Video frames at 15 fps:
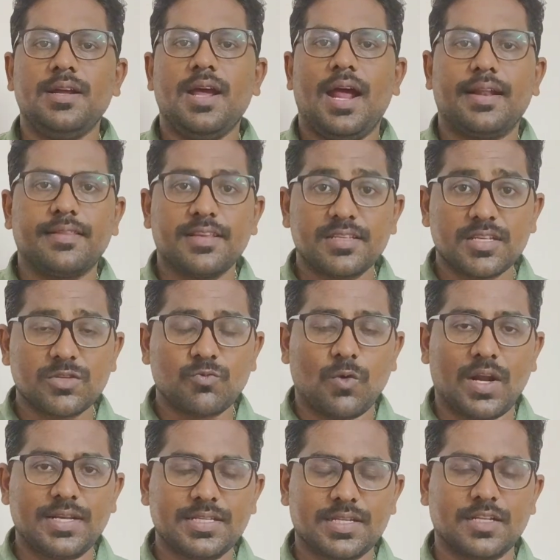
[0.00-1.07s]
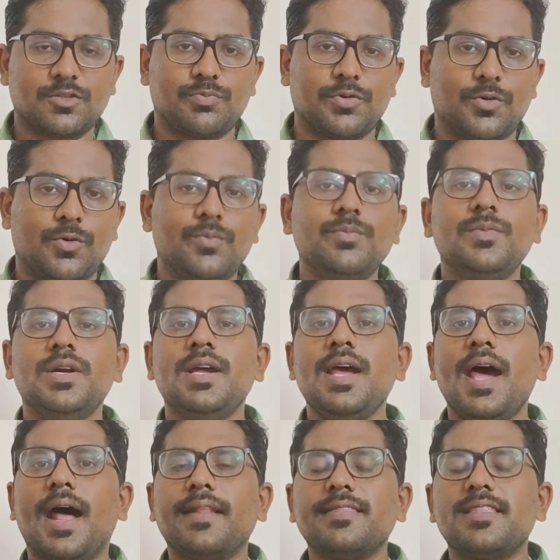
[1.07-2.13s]
And this is one such poem.
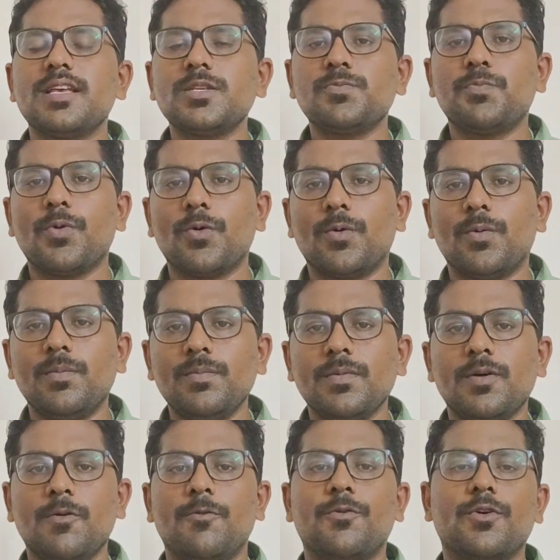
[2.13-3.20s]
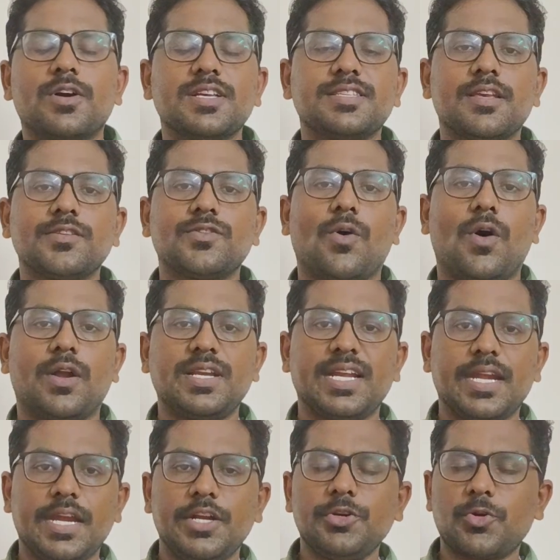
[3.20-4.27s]
And this poem focuses on
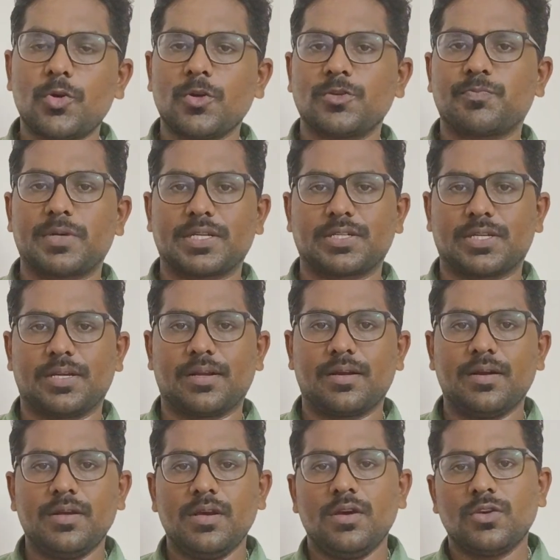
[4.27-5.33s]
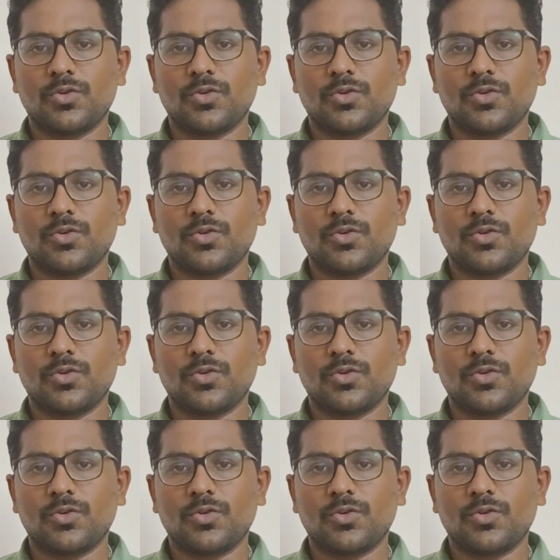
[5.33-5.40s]
introspection.